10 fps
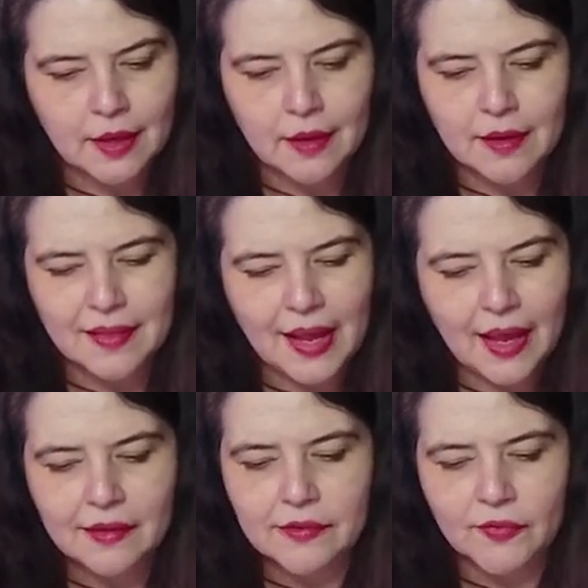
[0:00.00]
The
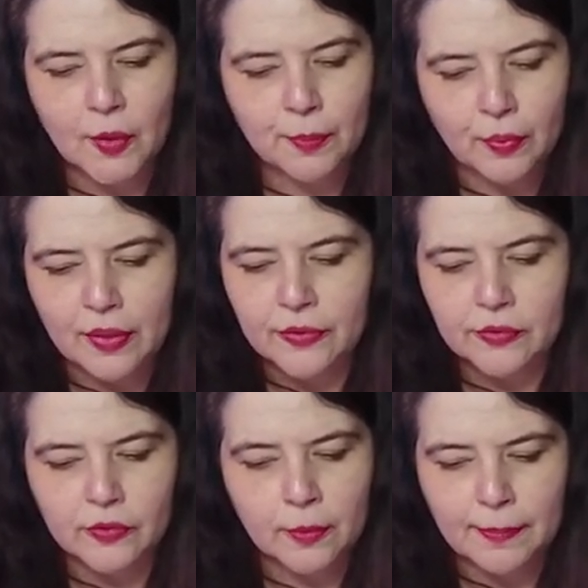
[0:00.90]
heads of our brothers
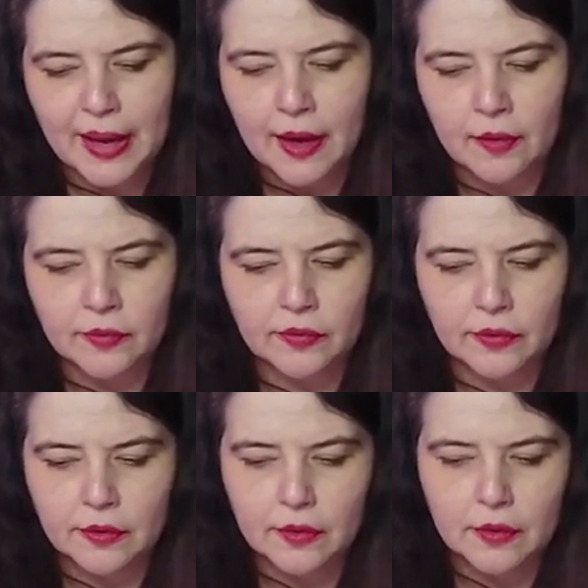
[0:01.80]
are bowed.
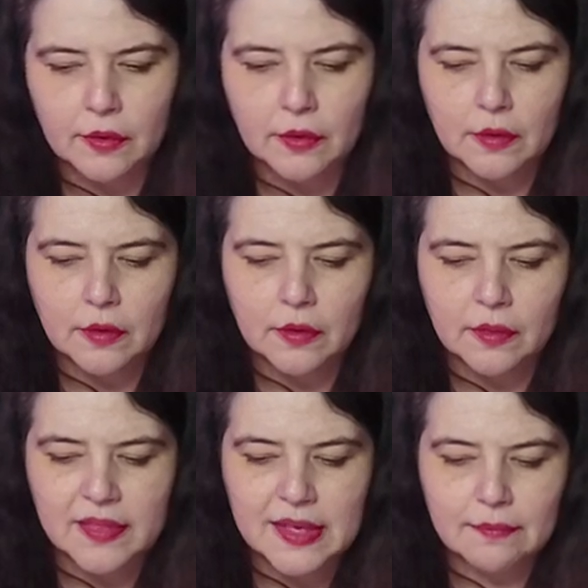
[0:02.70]

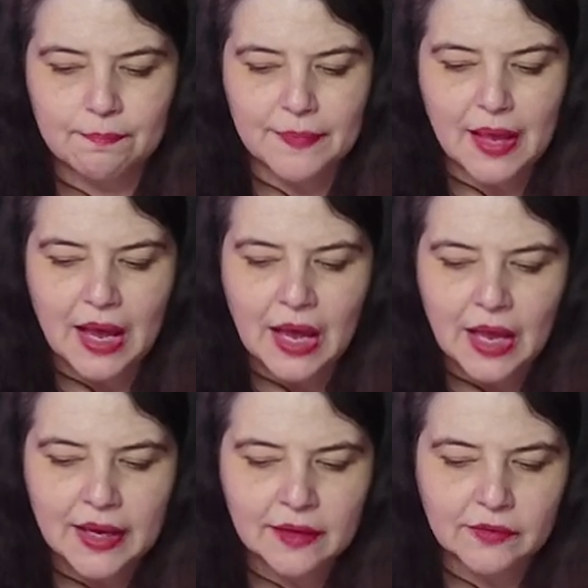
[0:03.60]
The
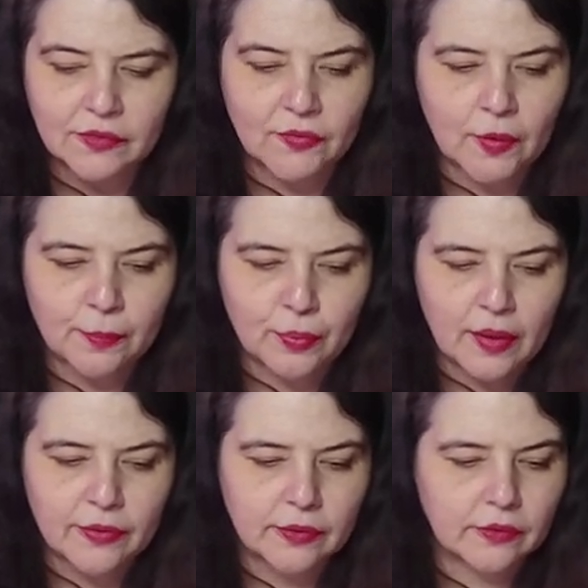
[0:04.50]
eyes of our
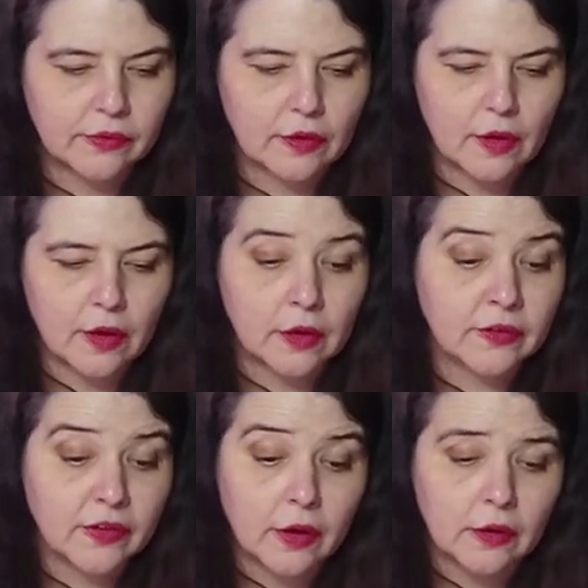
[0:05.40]
brothers are
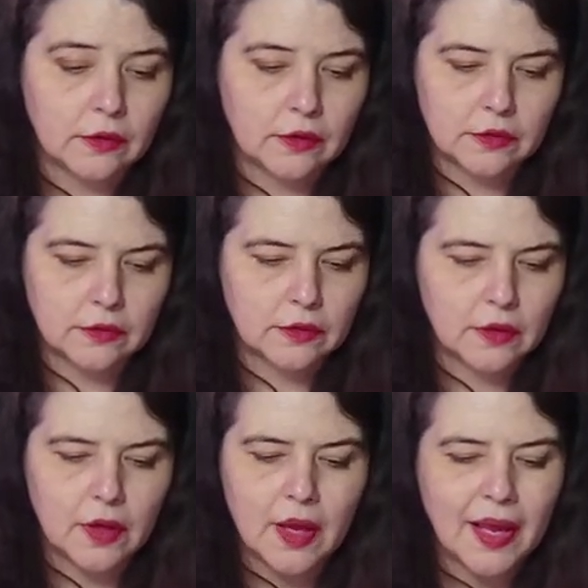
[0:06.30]
dull,
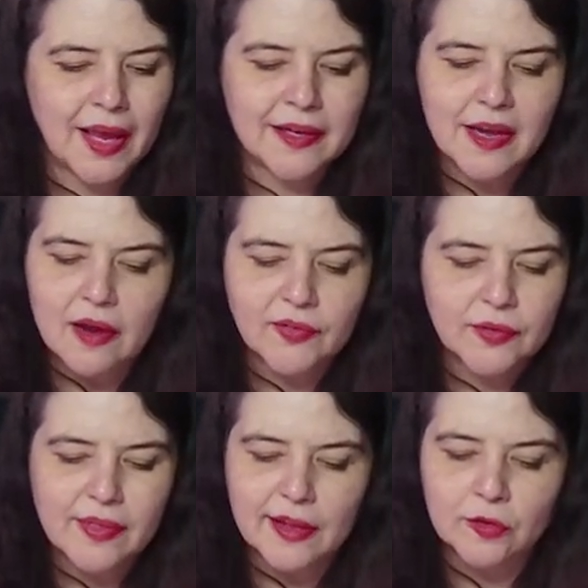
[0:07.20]
and never do
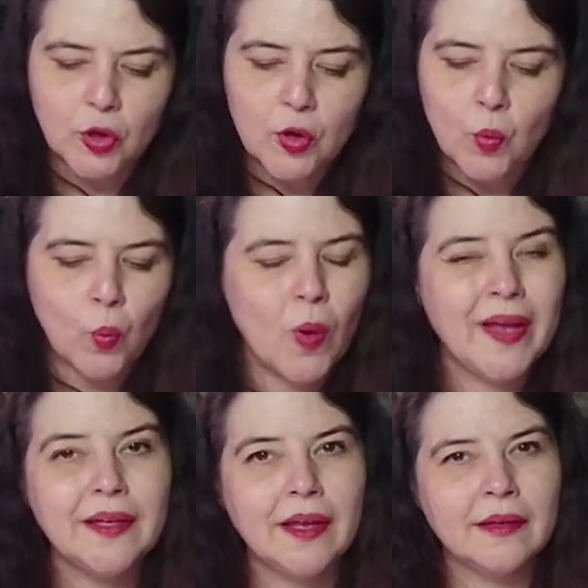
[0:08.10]
they look
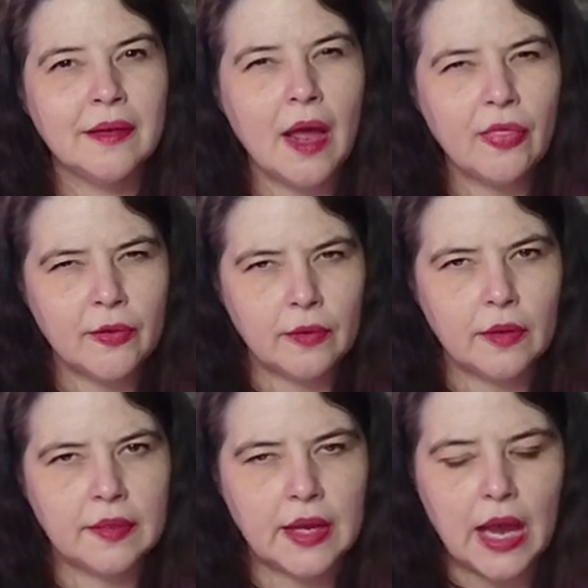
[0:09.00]
one another
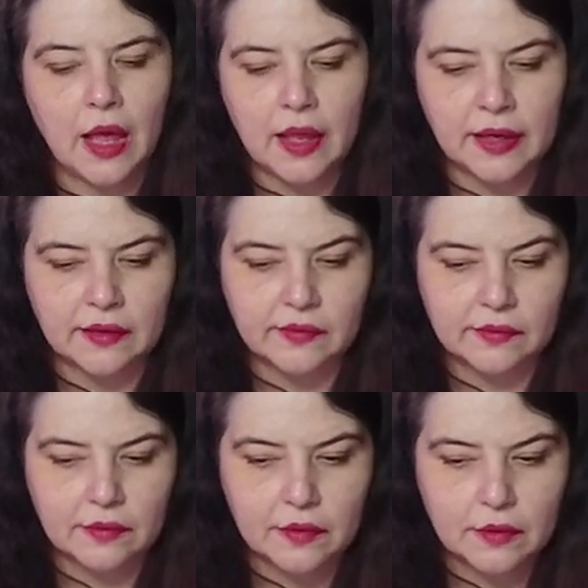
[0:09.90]
in the eyes.
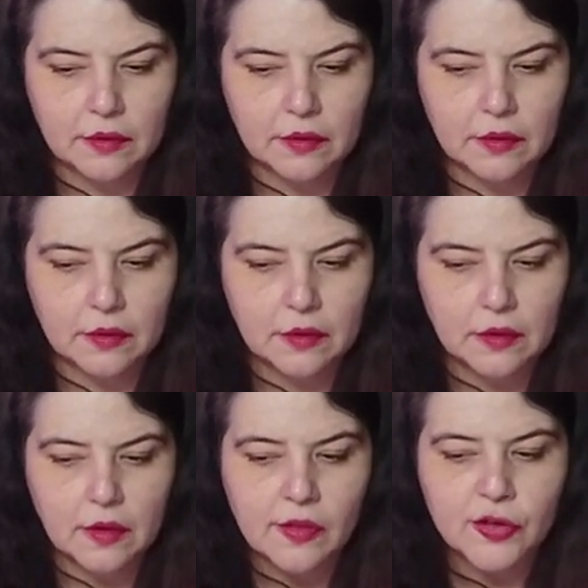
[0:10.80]

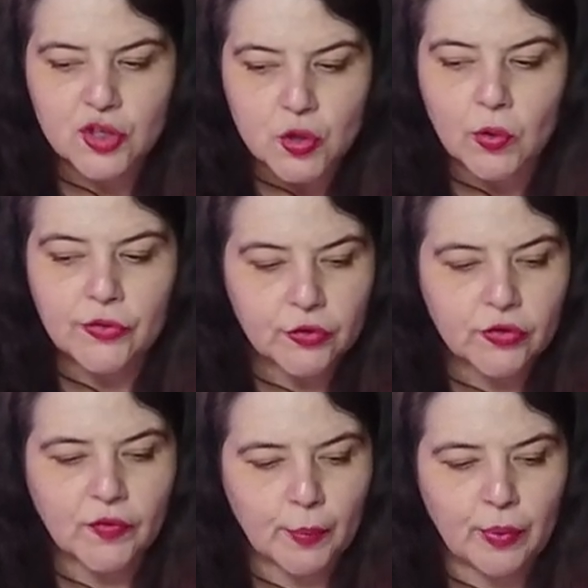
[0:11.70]
The shoulders
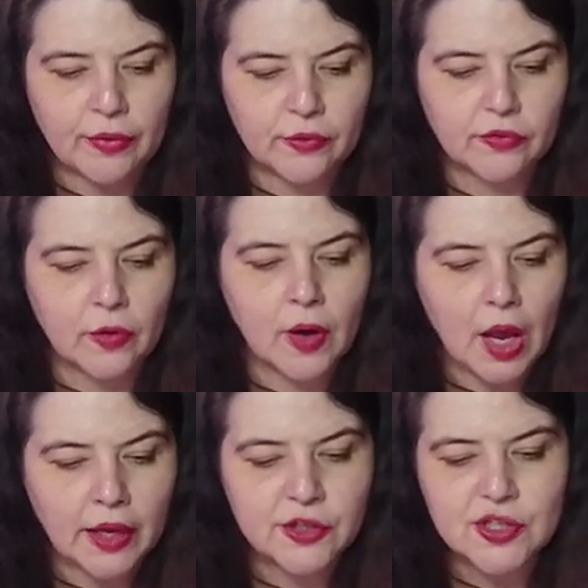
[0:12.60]
of our brothers are
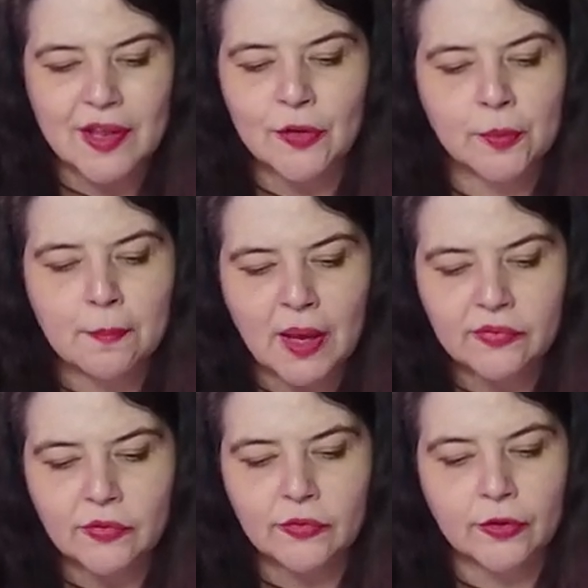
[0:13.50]
hunched, and their
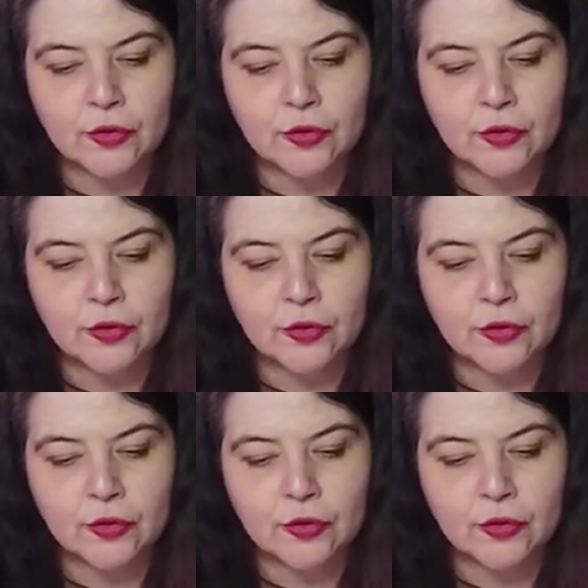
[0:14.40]
muscles are